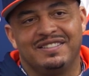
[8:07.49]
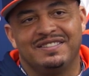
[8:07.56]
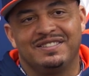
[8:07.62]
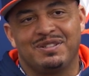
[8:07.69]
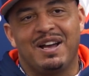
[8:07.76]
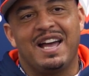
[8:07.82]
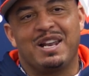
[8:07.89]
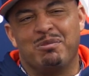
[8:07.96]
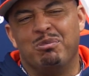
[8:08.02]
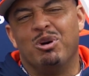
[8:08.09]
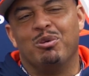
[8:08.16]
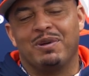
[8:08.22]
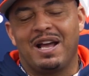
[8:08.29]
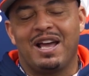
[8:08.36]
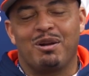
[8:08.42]
So I had a
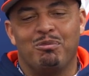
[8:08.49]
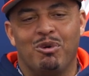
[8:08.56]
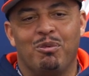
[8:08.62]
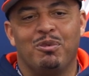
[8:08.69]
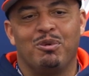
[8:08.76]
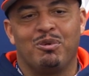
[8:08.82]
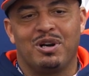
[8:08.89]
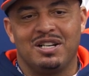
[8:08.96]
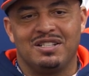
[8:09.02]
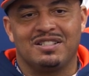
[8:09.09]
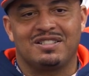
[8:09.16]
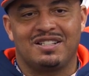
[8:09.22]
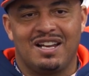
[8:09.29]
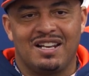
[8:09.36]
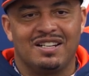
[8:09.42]
moment. I had a moment where I
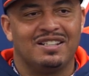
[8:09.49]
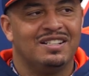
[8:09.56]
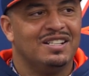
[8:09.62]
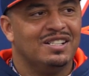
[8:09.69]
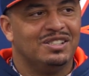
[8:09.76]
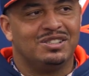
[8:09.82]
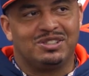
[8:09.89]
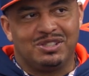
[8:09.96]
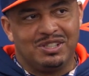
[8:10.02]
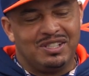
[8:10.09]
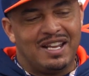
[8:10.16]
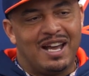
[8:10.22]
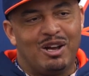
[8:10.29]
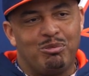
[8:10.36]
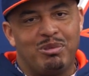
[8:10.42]
just kind of stood
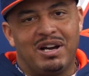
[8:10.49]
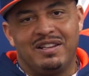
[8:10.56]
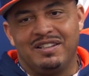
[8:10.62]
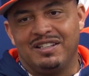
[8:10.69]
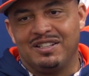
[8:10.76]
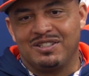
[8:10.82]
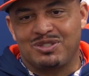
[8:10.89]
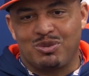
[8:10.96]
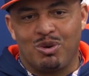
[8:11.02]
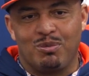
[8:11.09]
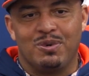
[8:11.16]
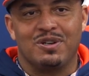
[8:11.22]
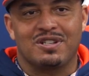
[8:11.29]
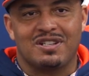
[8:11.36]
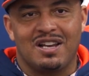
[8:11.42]
down by the
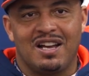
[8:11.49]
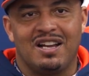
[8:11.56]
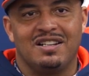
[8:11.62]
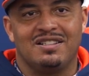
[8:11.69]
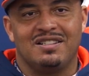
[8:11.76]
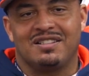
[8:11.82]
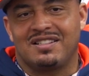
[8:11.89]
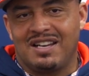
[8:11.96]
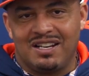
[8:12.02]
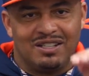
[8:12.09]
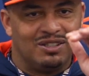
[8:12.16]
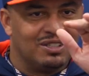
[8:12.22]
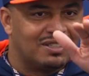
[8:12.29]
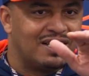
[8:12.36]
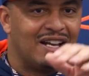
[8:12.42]
scoreboard side and just kind of
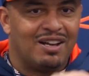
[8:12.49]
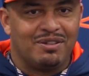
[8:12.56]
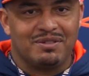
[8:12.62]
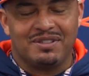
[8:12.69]
looked out.